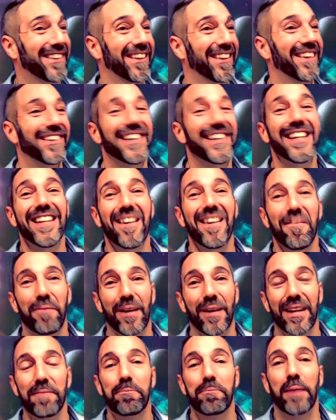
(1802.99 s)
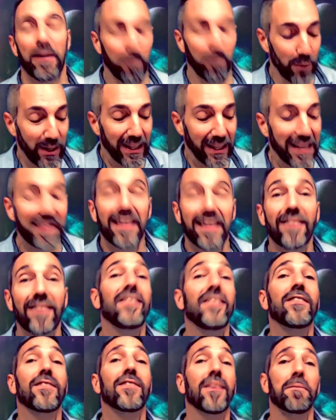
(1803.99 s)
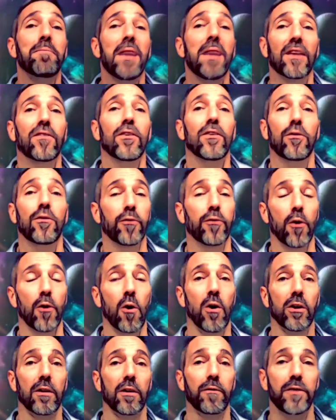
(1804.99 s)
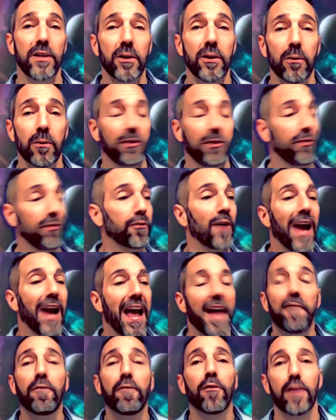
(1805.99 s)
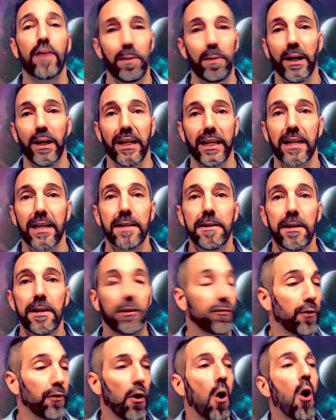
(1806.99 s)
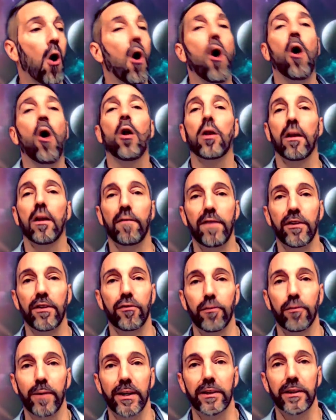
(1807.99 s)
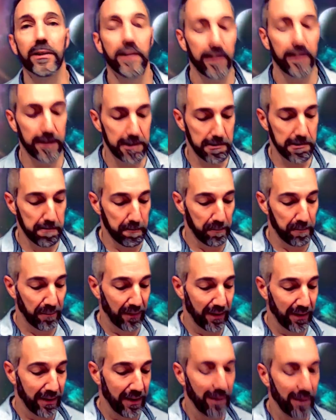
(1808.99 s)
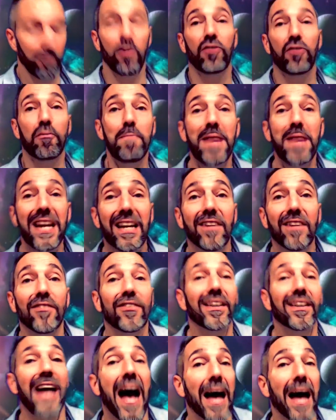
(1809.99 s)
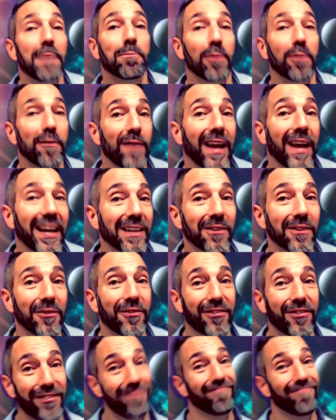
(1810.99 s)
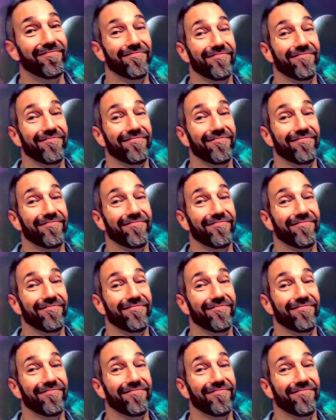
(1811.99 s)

So, but but really, this is a message for all of you. It's for everybody. It's for all of Israel, which means God prevails.